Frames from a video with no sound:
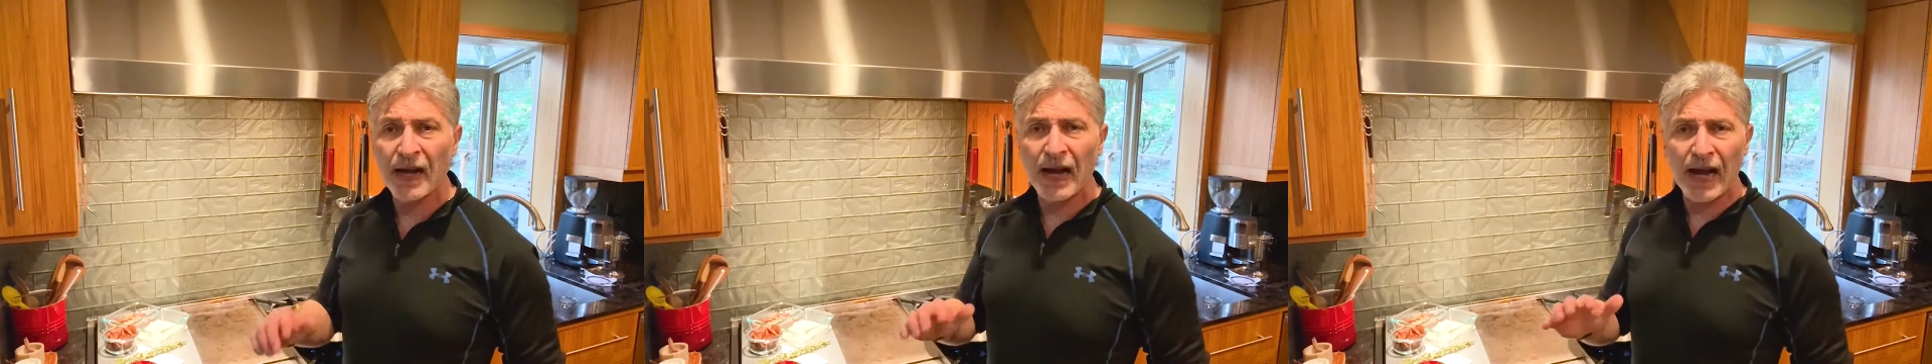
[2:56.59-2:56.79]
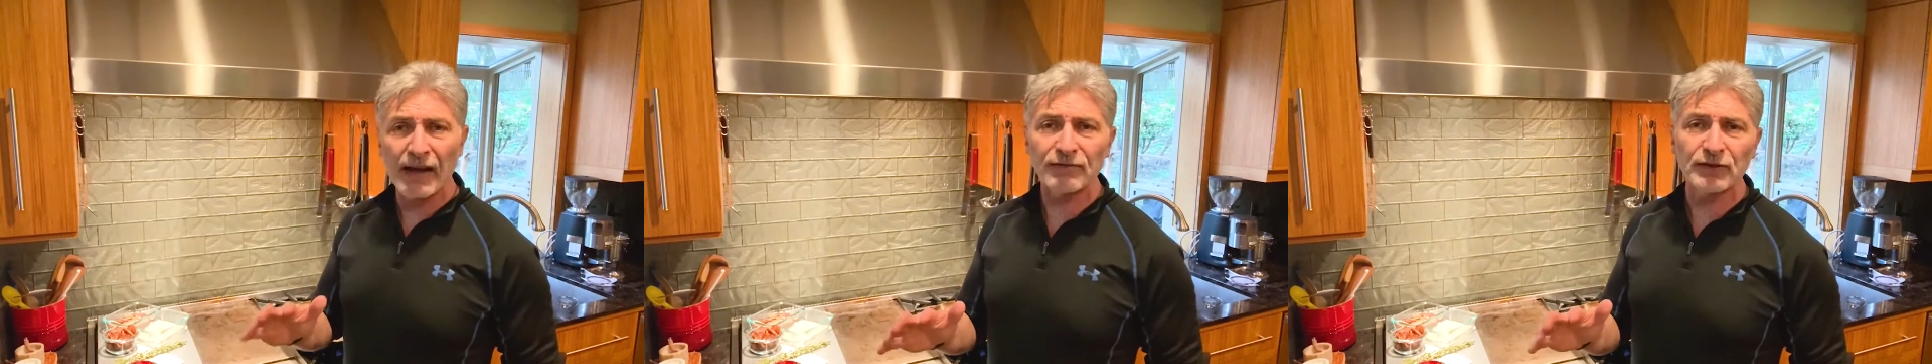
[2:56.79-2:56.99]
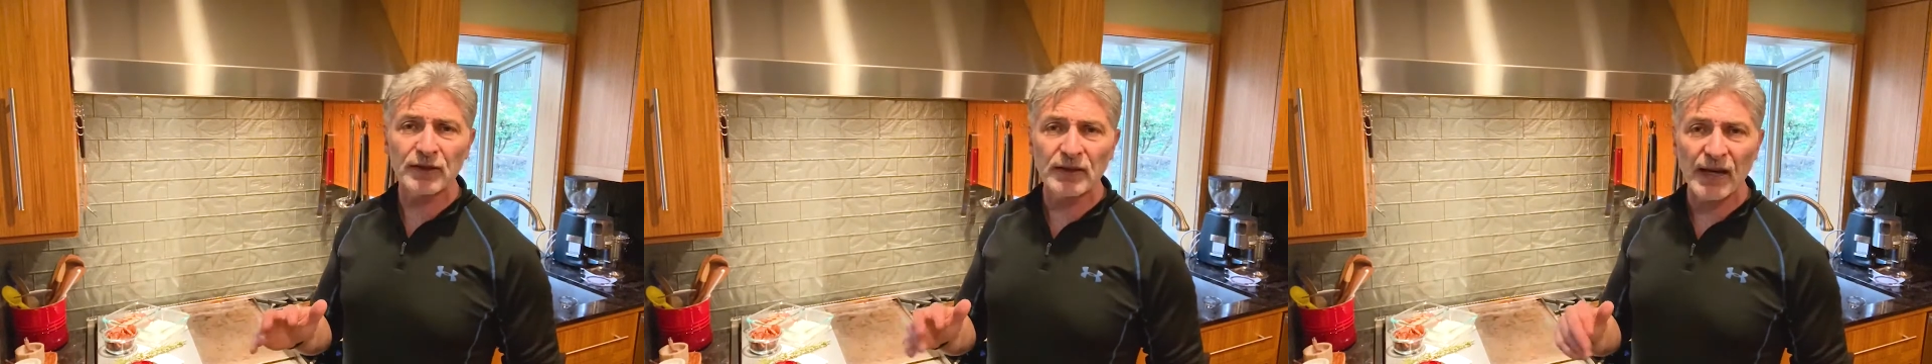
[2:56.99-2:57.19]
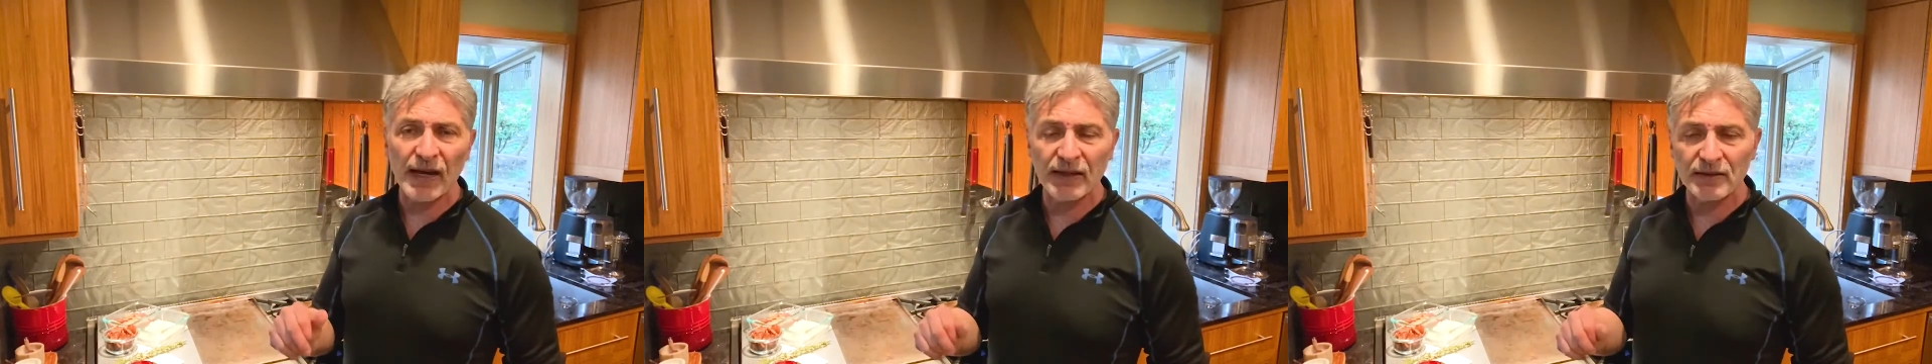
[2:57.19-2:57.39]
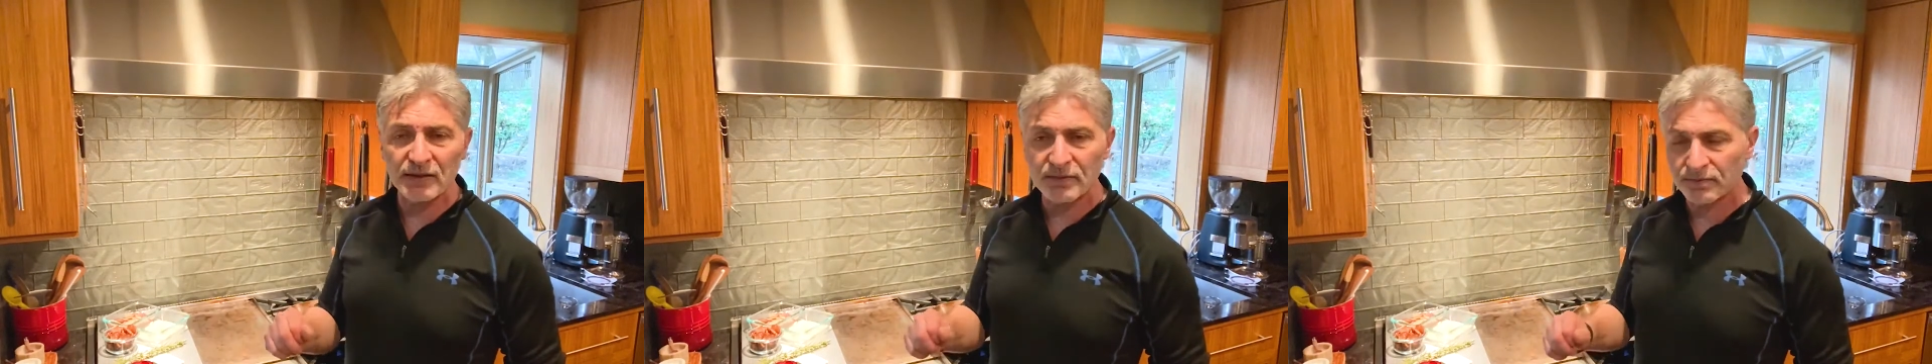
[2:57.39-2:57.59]
After
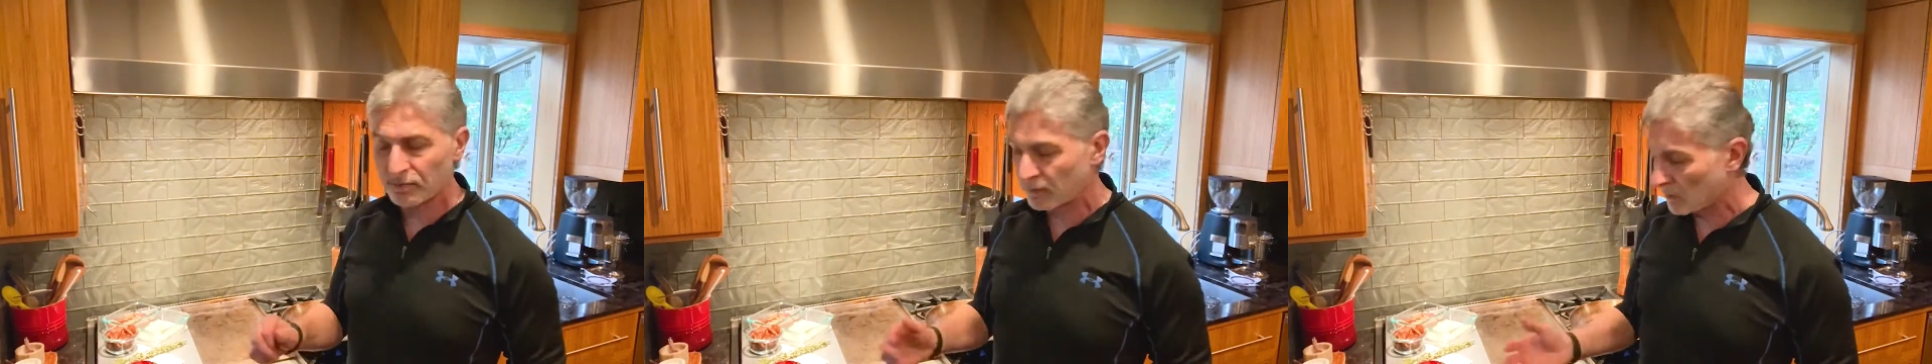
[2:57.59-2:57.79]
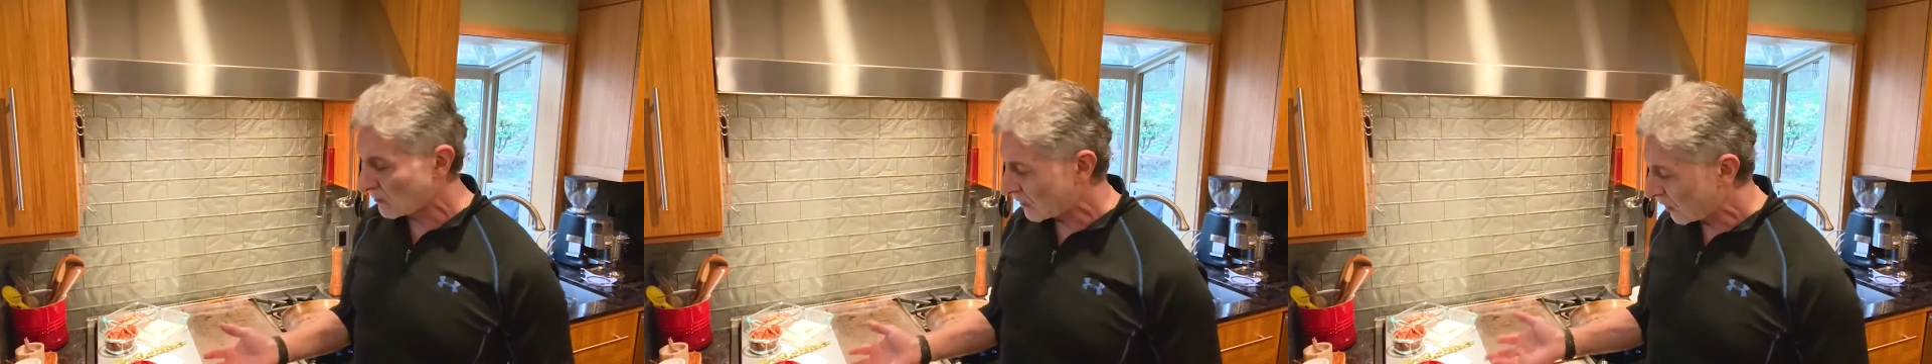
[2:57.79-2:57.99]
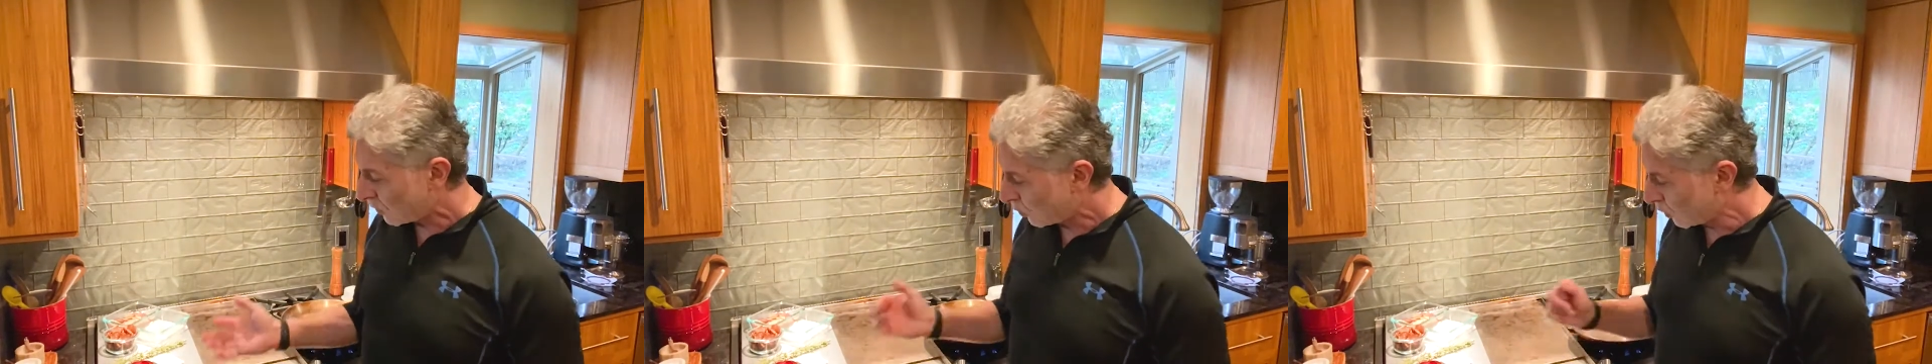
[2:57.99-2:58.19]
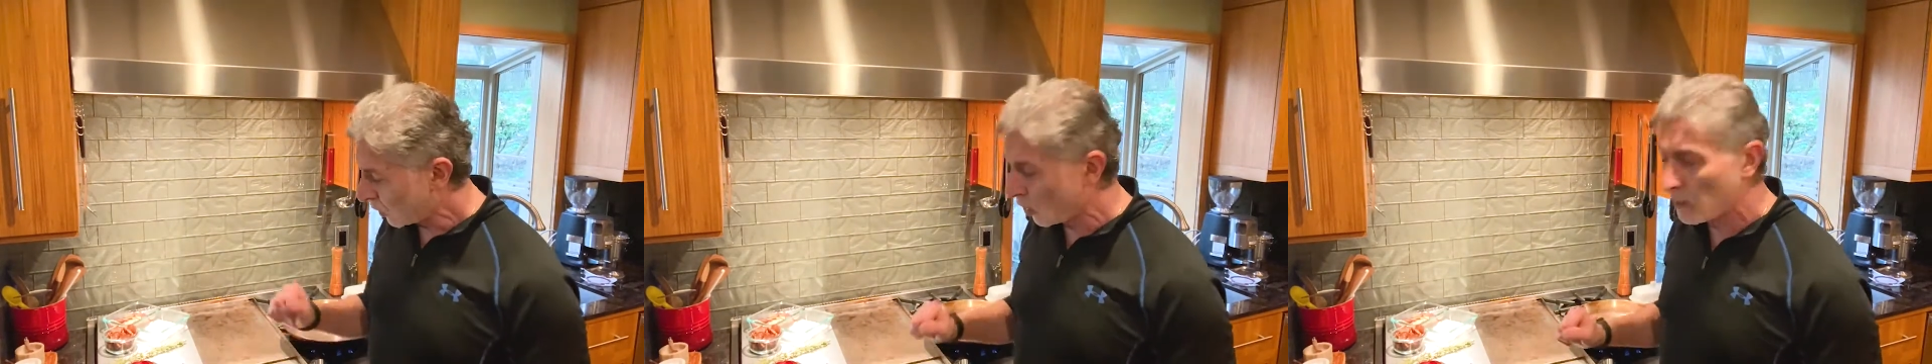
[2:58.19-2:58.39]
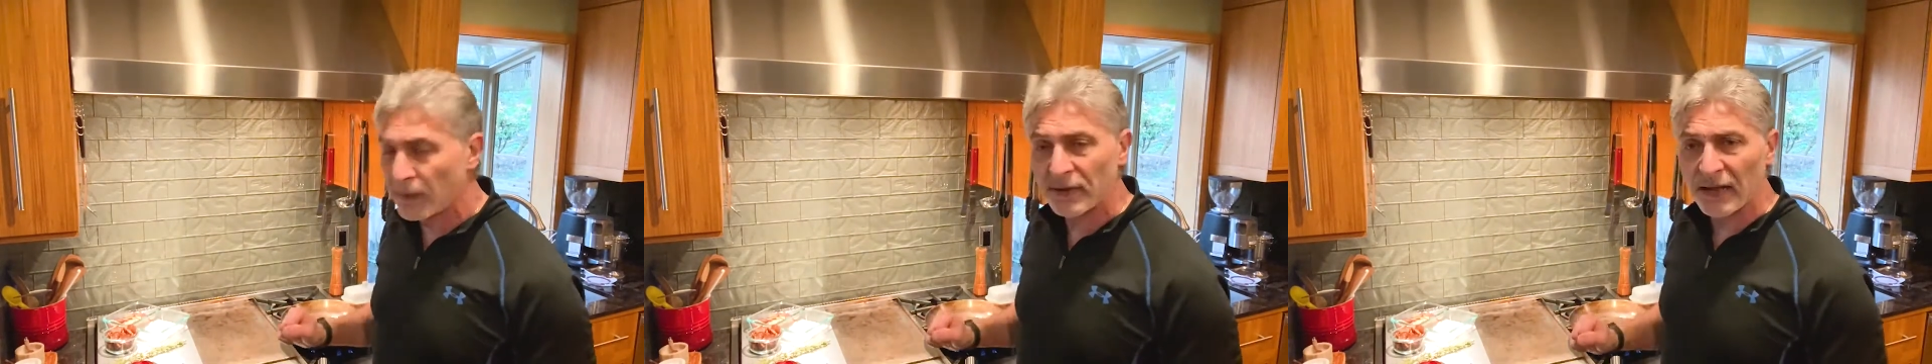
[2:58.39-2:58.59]
that, we'll
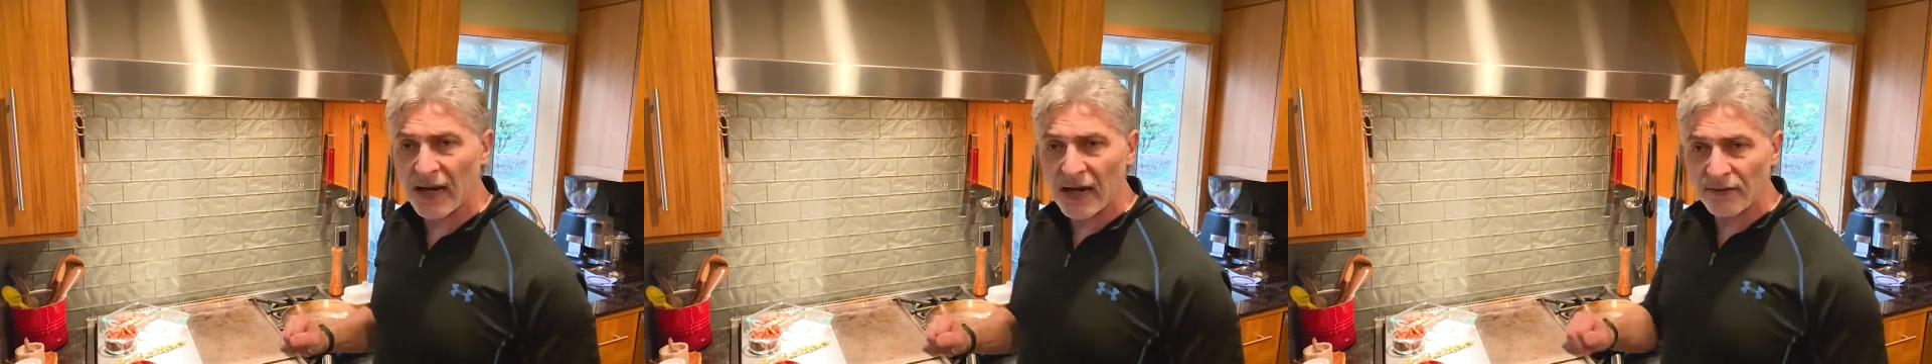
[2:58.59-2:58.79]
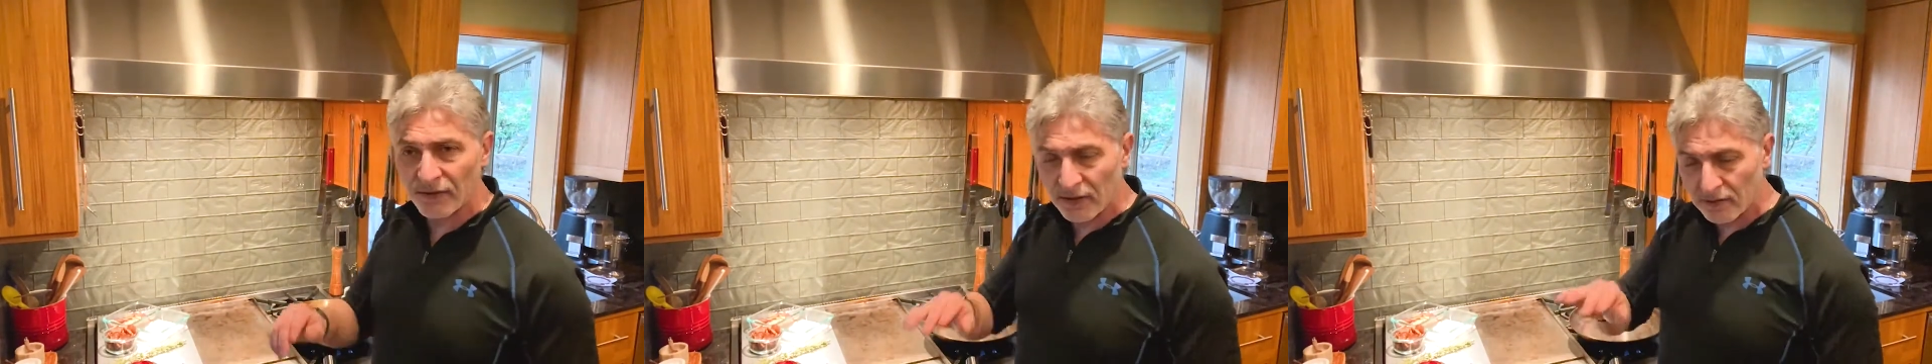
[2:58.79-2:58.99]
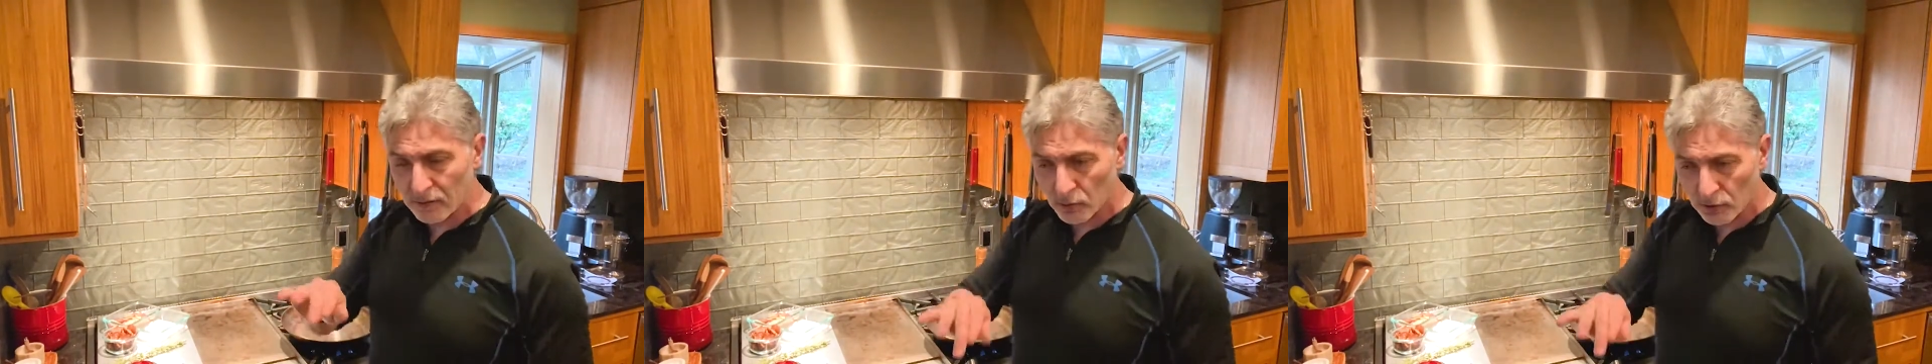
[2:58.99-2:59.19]
open the oven,